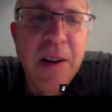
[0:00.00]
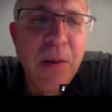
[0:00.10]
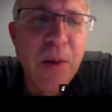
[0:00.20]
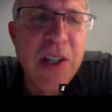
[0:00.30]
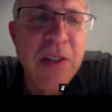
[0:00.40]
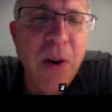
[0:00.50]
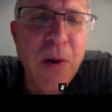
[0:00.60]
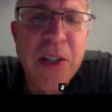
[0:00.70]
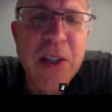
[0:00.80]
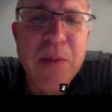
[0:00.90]
which is
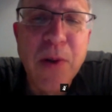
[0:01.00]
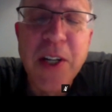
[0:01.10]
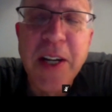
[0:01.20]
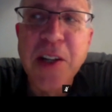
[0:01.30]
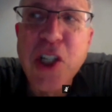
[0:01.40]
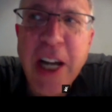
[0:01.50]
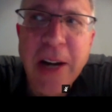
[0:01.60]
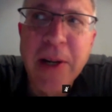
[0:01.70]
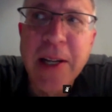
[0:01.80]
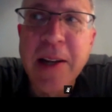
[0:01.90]
focused mostly on the
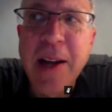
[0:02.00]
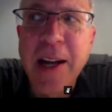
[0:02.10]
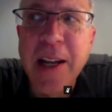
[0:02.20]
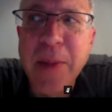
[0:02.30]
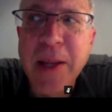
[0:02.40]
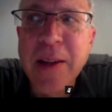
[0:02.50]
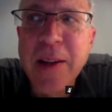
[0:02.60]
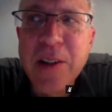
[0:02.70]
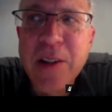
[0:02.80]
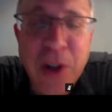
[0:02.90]
sharing economy,
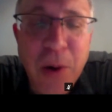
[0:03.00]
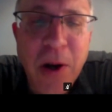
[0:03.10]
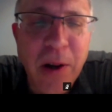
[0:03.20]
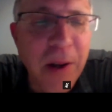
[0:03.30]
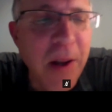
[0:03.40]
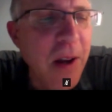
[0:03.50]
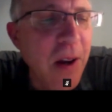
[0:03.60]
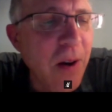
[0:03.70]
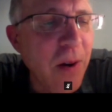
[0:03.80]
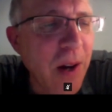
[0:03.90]
so-called,
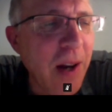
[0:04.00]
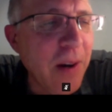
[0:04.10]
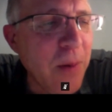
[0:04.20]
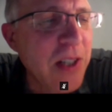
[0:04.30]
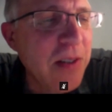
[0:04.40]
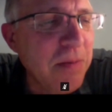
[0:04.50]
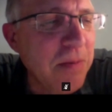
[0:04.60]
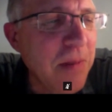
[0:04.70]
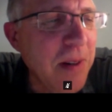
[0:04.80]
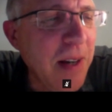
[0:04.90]
which
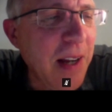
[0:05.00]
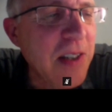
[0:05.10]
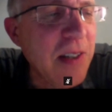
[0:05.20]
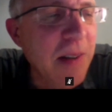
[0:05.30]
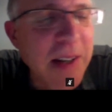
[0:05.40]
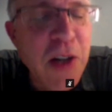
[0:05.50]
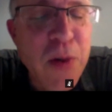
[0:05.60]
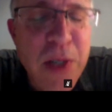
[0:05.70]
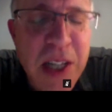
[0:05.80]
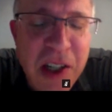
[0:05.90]
is an
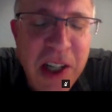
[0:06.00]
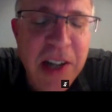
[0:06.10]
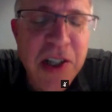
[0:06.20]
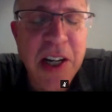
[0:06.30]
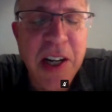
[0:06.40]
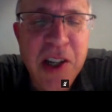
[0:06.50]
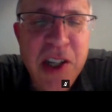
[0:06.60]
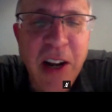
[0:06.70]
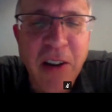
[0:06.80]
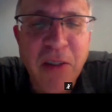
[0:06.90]
interesting discussion in
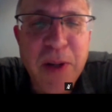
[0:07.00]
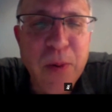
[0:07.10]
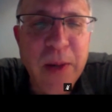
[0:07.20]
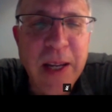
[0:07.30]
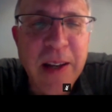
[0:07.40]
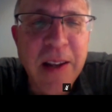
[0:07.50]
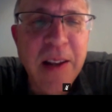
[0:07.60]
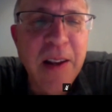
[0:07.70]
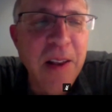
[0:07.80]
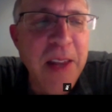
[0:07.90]
itself between
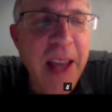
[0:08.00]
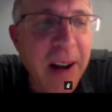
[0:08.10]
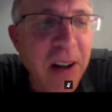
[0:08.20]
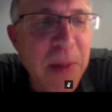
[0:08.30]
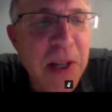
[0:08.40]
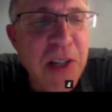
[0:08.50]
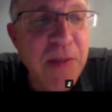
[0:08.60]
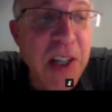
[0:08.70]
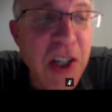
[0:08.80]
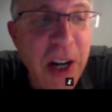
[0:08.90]
the elements
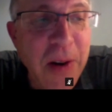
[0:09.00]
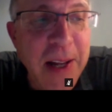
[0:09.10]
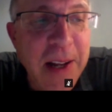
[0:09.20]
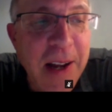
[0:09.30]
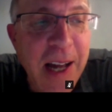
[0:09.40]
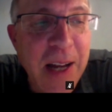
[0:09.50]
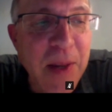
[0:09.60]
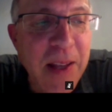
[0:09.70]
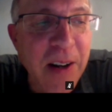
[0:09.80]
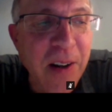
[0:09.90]
of the sharing
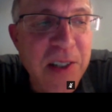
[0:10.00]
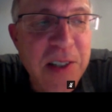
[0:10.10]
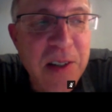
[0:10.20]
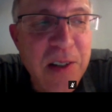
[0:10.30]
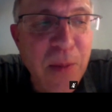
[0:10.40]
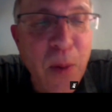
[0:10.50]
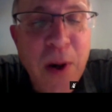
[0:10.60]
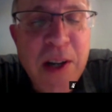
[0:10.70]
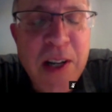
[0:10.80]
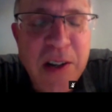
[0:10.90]
economy that are
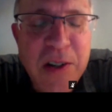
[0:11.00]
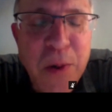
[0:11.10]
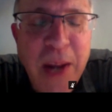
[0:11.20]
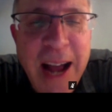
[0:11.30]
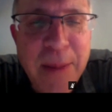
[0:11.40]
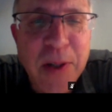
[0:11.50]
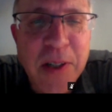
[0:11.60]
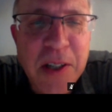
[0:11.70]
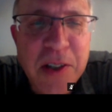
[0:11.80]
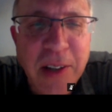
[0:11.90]
subordinate to
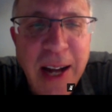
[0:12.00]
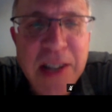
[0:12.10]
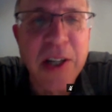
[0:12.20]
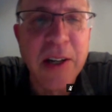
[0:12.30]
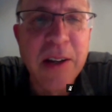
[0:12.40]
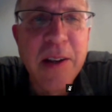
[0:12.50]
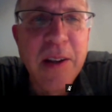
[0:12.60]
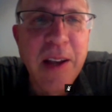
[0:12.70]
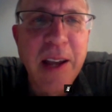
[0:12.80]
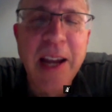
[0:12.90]
capitalist logic,
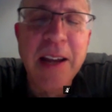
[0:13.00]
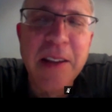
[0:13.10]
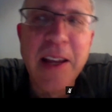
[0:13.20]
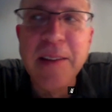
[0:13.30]
and